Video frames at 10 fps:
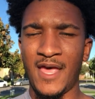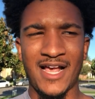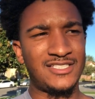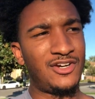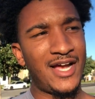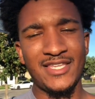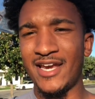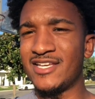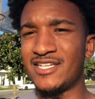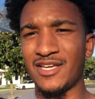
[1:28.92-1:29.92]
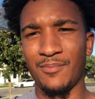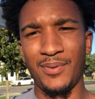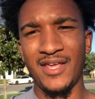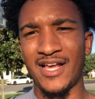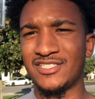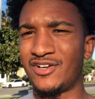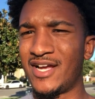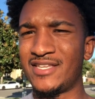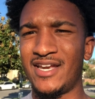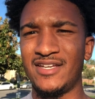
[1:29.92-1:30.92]
I still got that itch to compete. I still
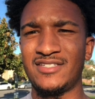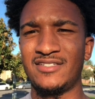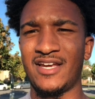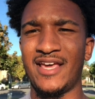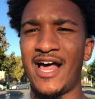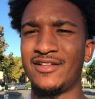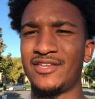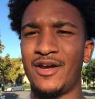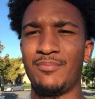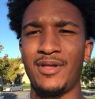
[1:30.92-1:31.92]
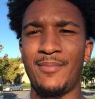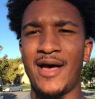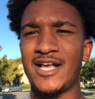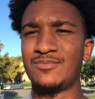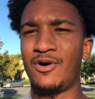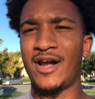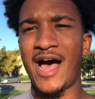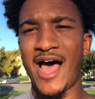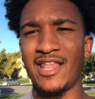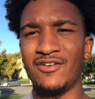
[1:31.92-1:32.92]
got that itch to get out there and play basketball at a
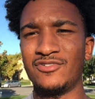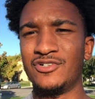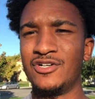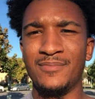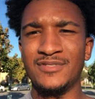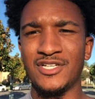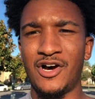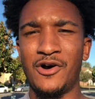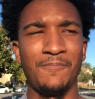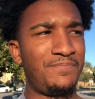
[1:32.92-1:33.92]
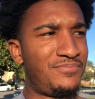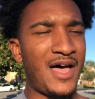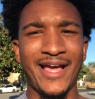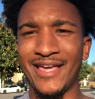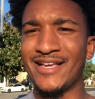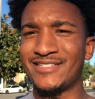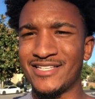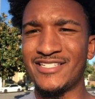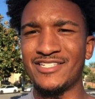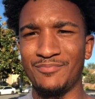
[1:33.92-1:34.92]
high level. So I guess
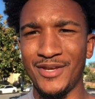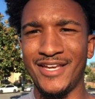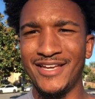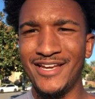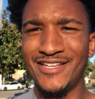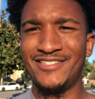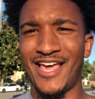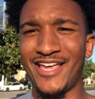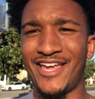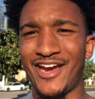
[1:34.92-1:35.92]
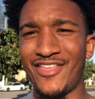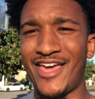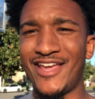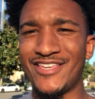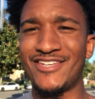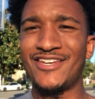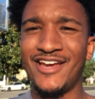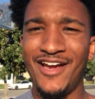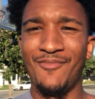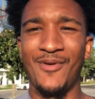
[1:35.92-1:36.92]
this is me taking care of that itch,
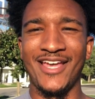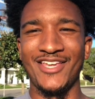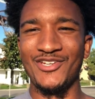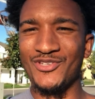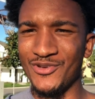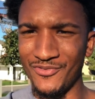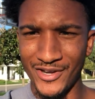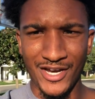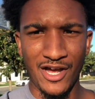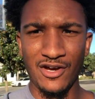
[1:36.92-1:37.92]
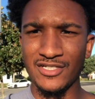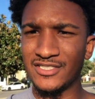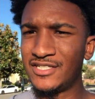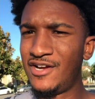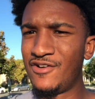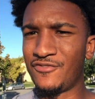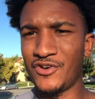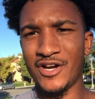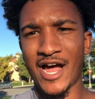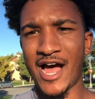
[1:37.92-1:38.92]
making YouTube videos for
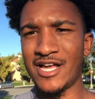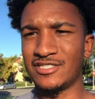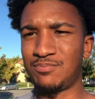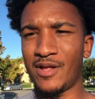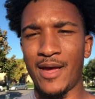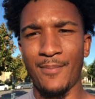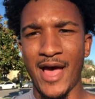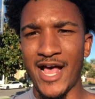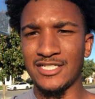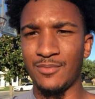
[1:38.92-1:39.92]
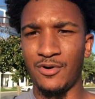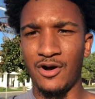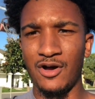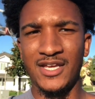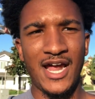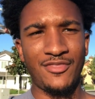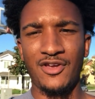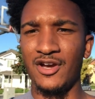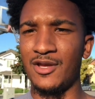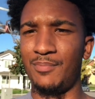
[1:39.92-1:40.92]
you guys, playing basketball, getting out there
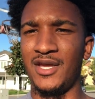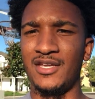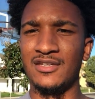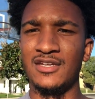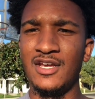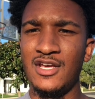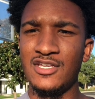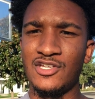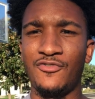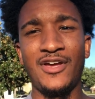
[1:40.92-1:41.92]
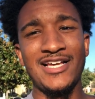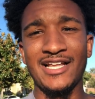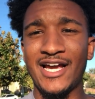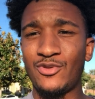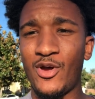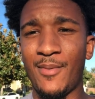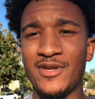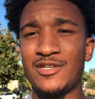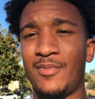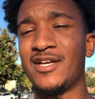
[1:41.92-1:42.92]
and competing. So if you guys like the way I'm
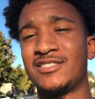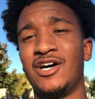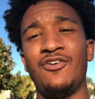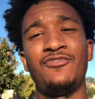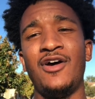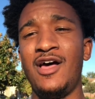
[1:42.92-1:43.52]
itching myself,